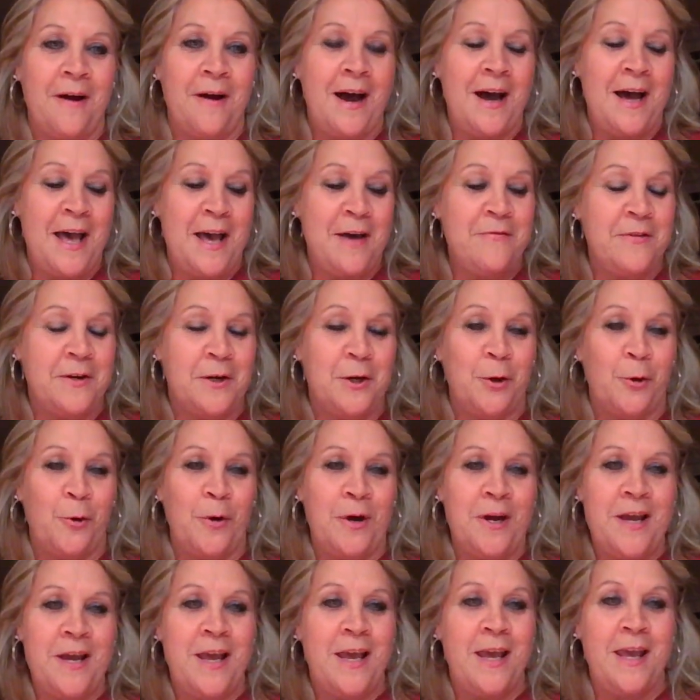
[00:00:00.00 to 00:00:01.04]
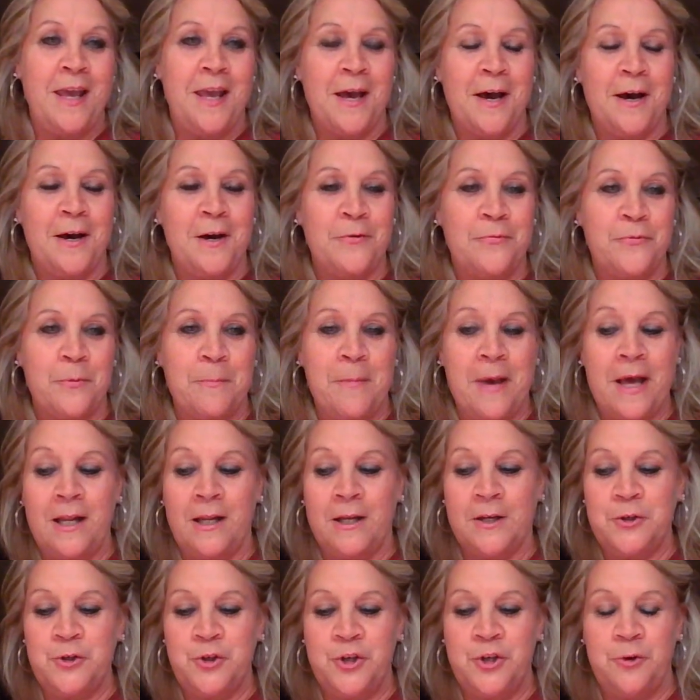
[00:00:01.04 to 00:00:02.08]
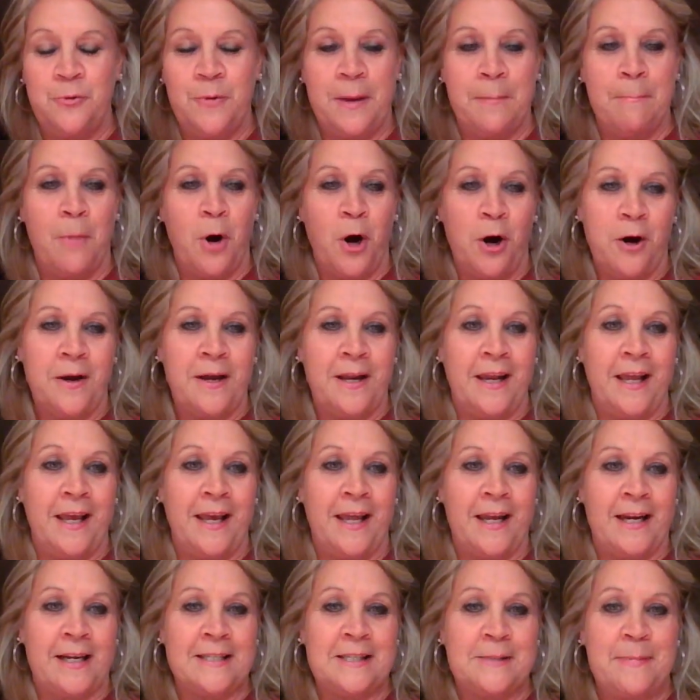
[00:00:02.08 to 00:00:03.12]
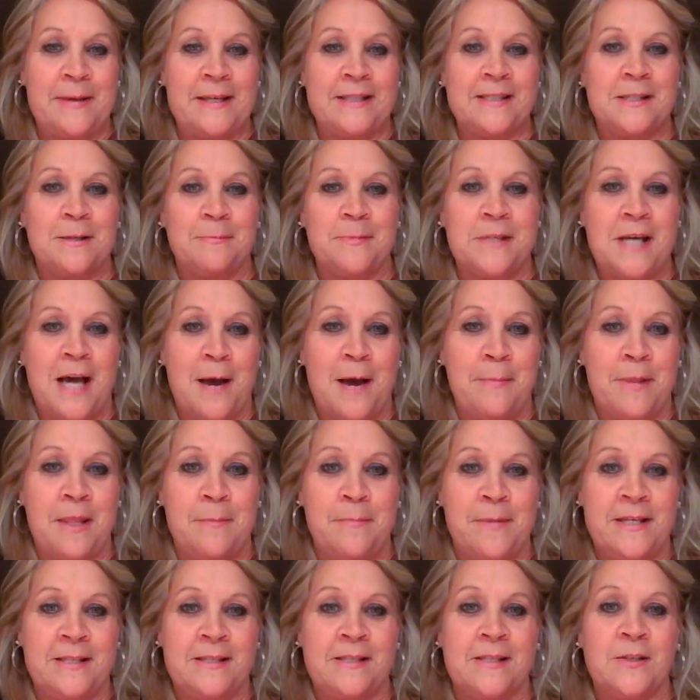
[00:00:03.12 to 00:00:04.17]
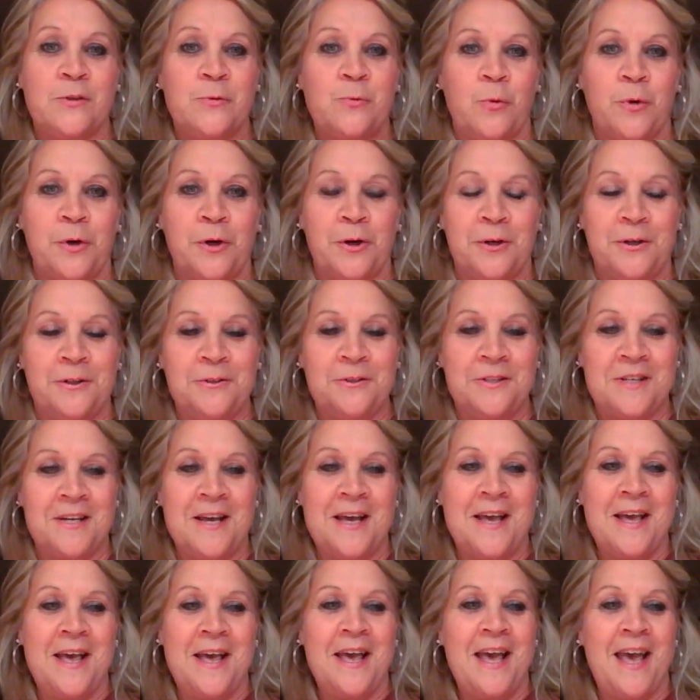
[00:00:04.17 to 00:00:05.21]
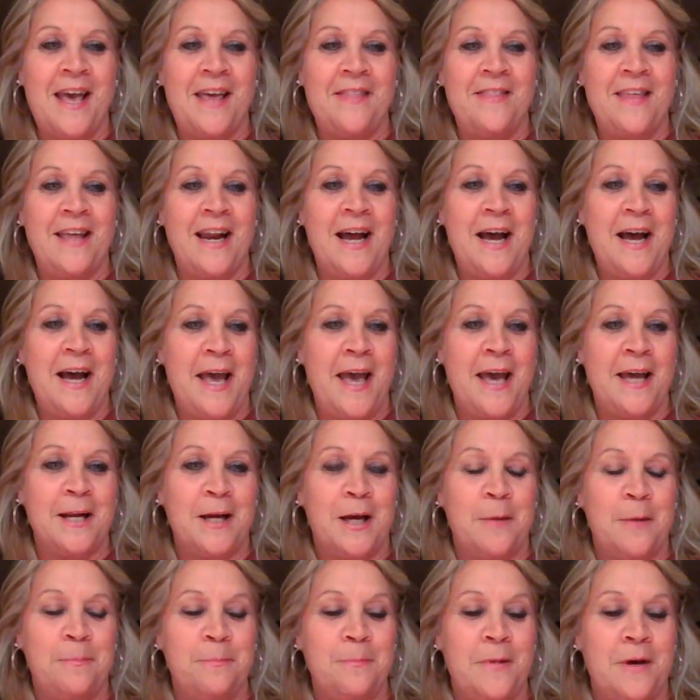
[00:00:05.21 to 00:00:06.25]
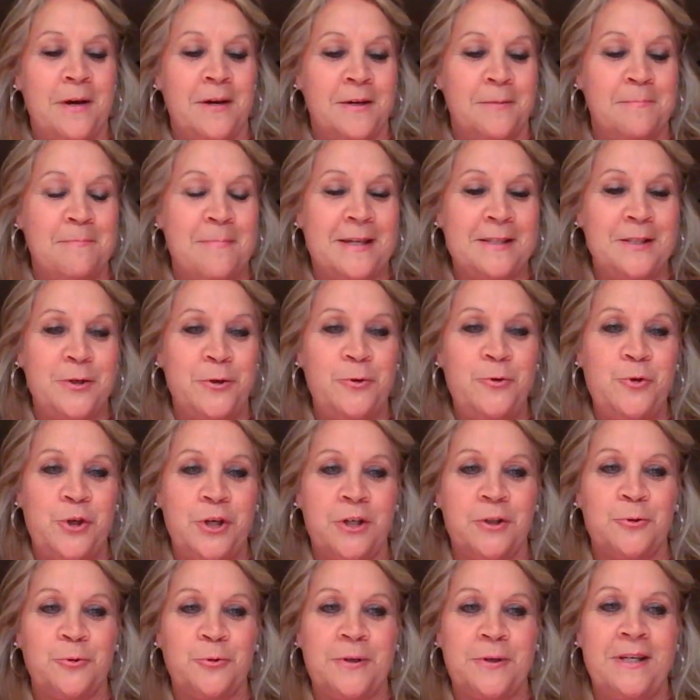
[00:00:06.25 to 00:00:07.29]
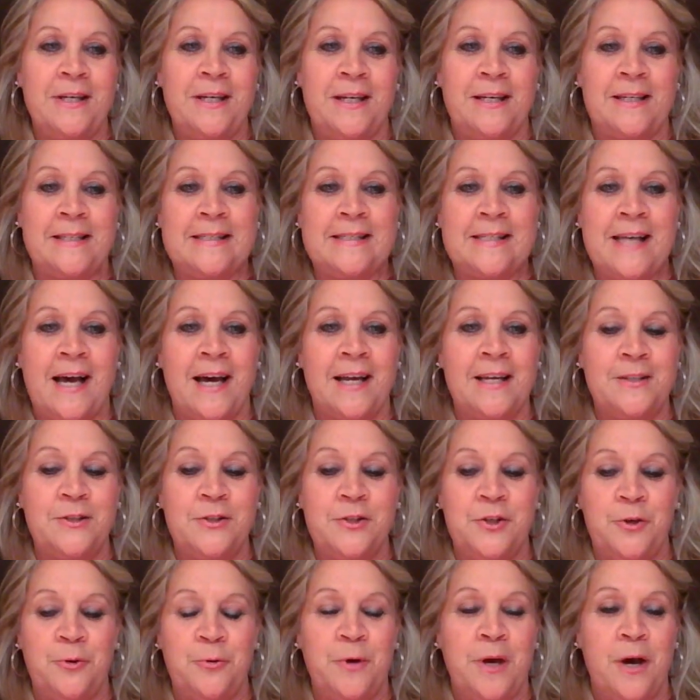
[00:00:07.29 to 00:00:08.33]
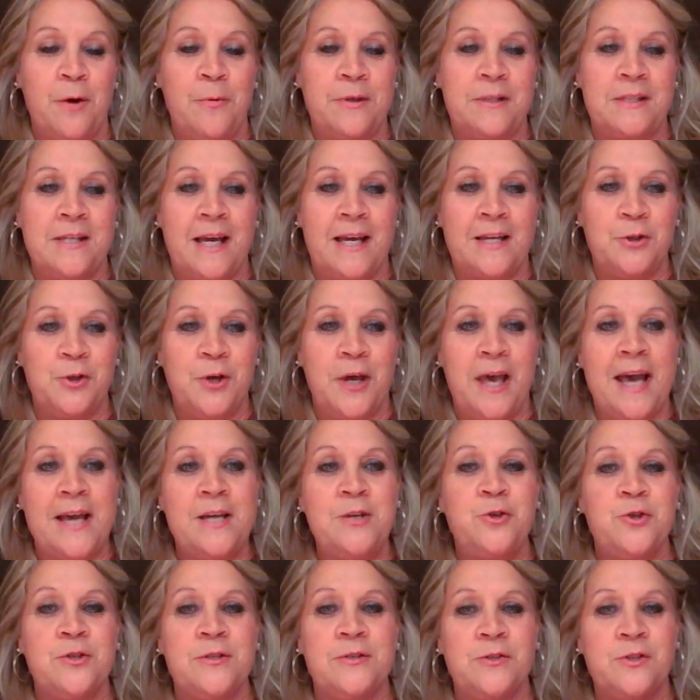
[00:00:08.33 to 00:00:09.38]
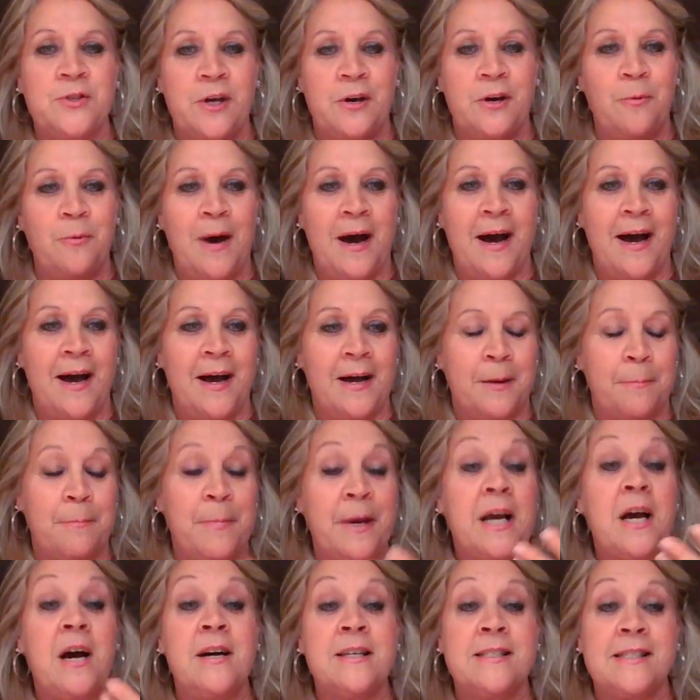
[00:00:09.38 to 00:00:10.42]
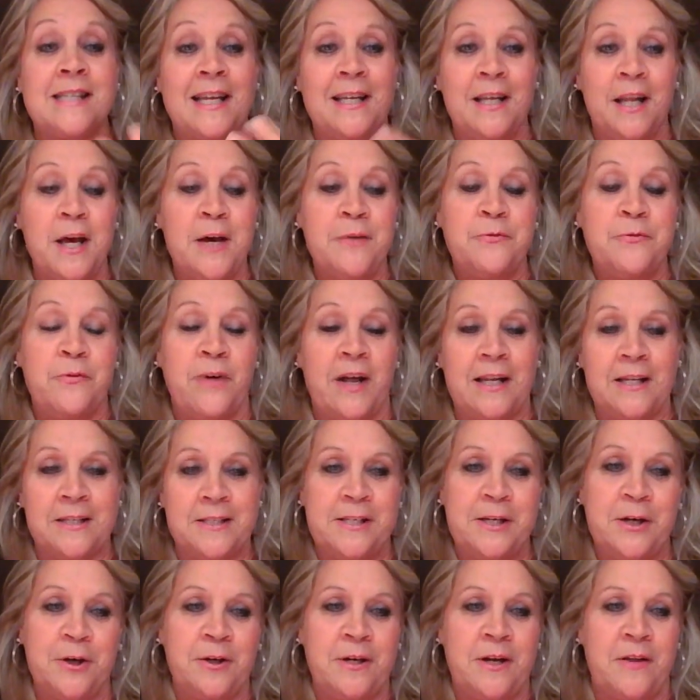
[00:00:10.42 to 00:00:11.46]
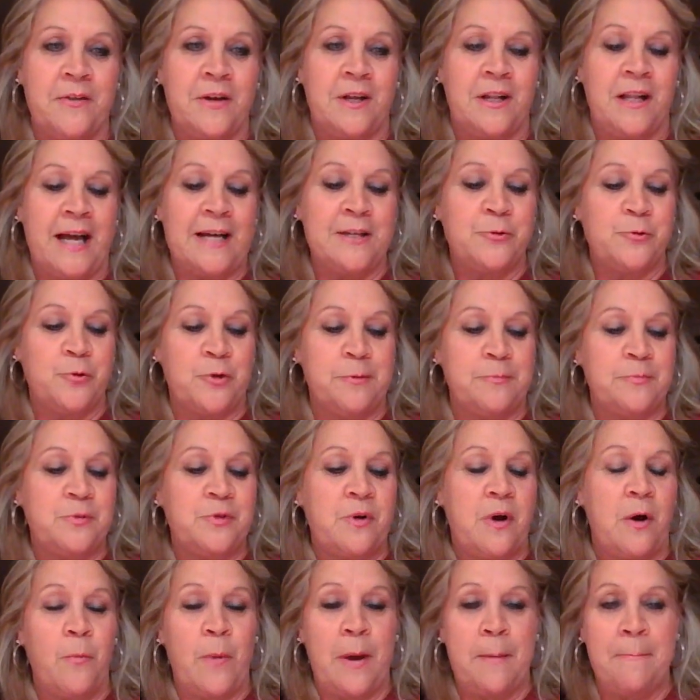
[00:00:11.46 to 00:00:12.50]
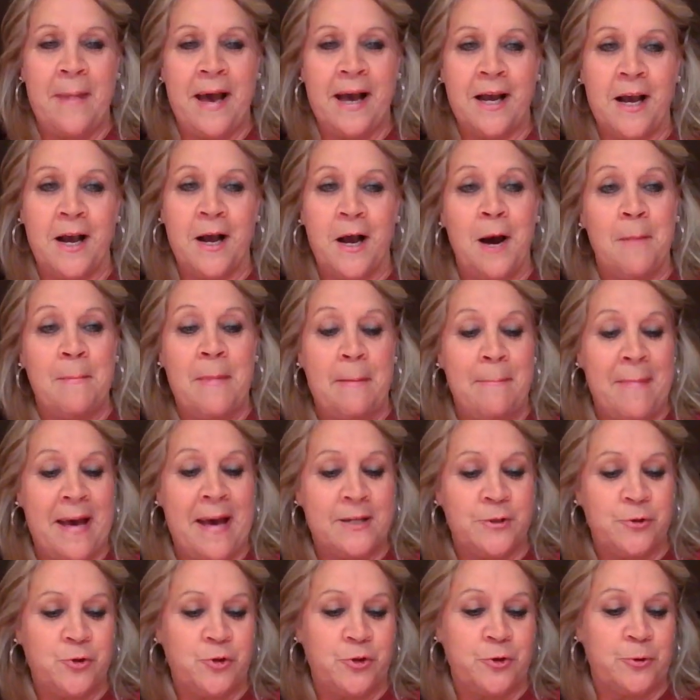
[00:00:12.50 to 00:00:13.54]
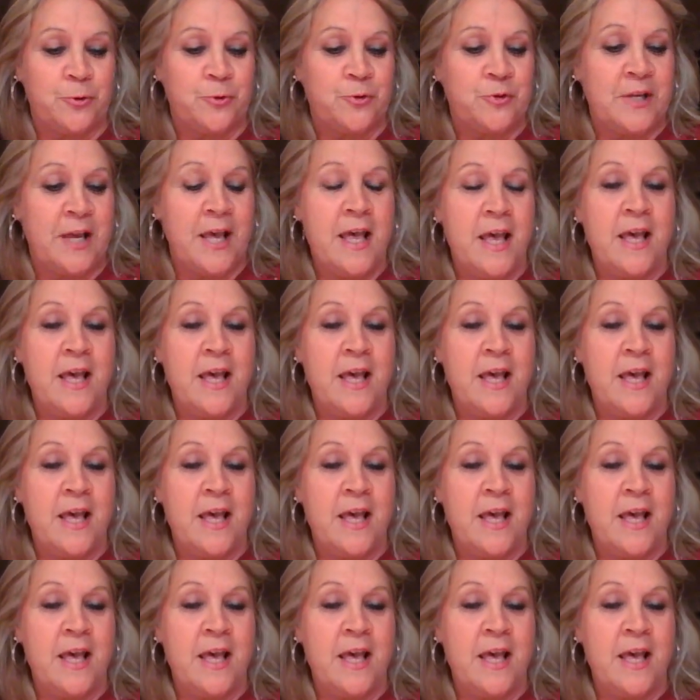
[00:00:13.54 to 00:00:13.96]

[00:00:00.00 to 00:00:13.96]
I have a degree uh, from LSU in marketing, and I spent some time in the business world and then I had a couple, uh, my two children and decided to go into education. So I, because I loved volunteering in the classroom, so I went back and got my master's.